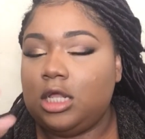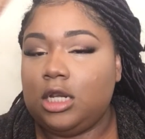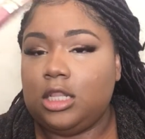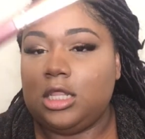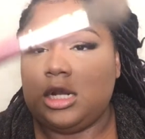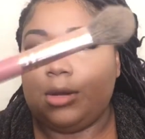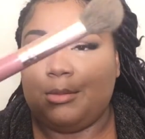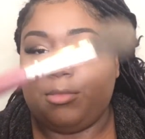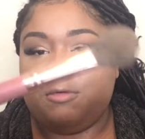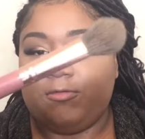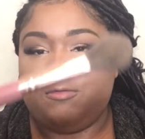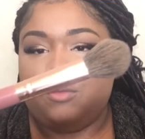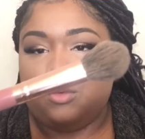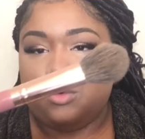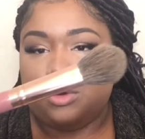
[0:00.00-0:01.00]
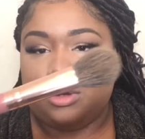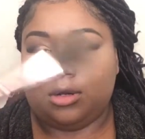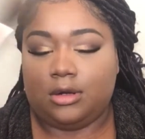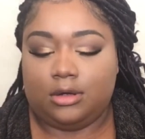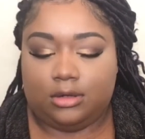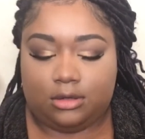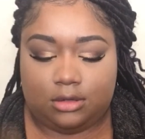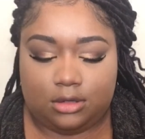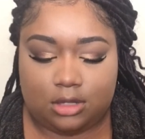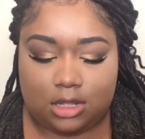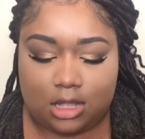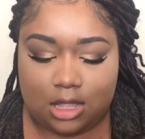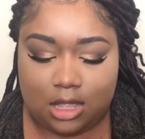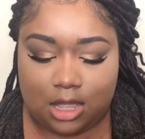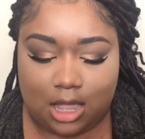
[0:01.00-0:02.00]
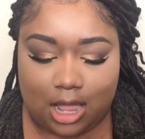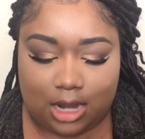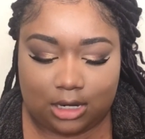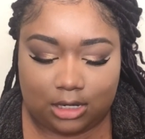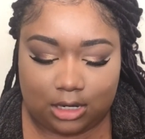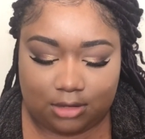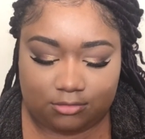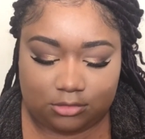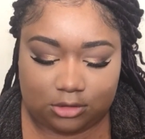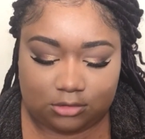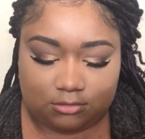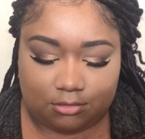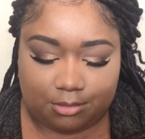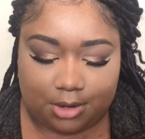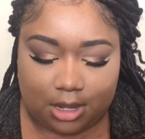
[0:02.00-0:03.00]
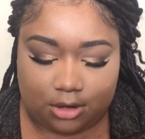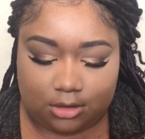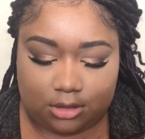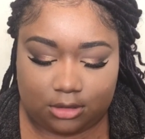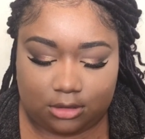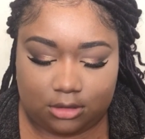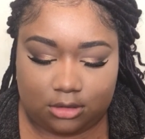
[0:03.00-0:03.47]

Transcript: the #4. I love this for powder.